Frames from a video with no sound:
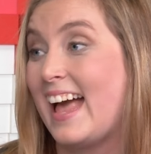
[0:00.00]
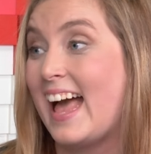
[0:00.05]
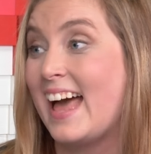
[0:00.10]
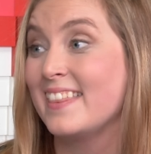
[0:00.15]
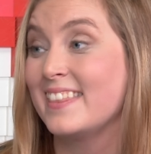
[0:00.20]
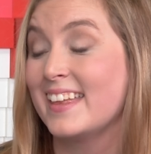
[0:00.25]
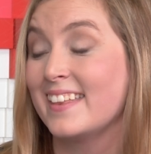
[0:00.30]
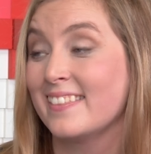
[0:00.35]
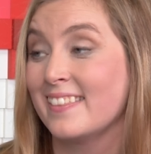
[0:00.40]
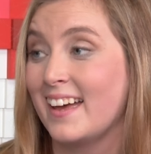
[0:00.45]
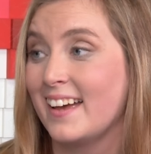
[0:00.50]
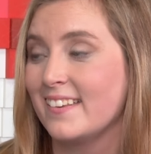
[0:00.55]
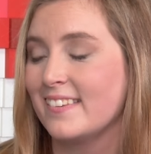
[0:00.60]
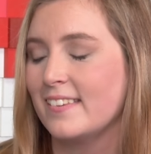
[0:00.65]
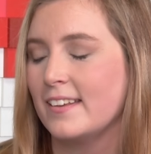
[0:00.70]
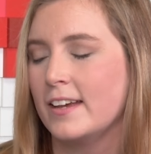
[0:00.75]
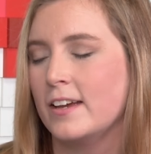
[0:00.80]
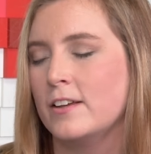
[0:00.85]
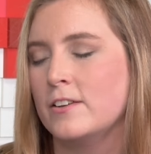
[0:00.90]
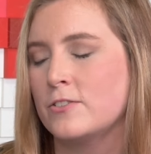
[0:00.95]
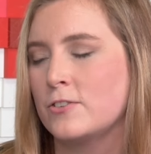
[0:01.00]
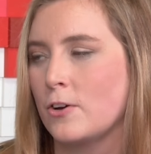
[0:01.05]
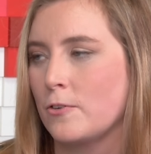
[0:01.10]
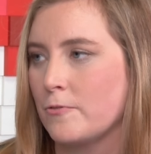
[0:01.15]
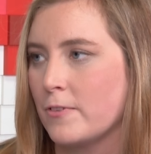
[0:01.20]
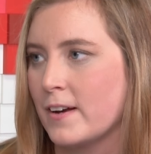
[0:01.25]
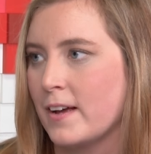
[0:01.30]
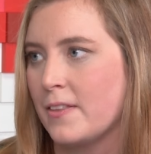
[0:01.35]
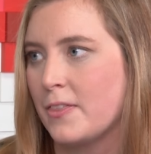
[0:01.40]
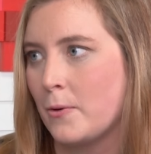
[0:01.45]
And then lastly, don't
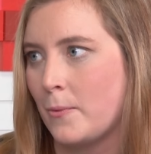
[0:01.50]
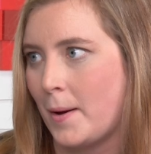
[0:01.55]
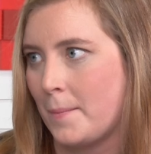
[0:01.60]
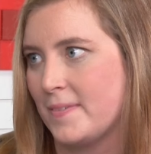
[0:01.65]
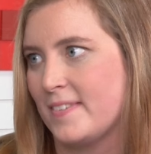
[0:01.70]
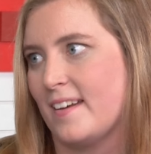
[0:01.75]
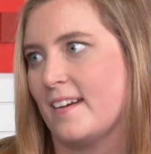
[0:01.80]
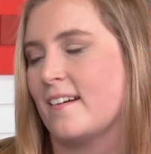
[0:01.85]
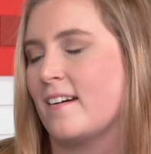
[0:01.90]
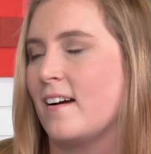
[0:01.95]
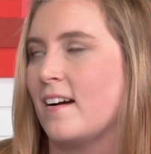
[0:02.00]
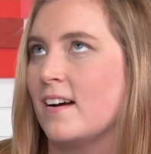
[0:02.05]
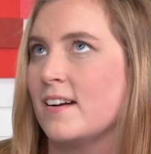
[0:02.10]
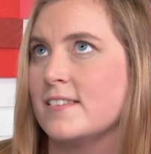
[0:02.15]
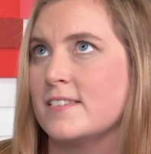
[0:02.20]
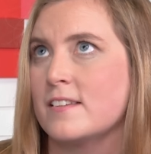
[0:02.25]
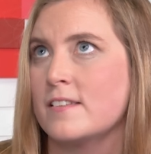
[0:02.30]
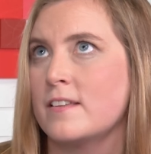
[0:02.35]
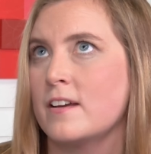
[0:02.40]
forget the website cards.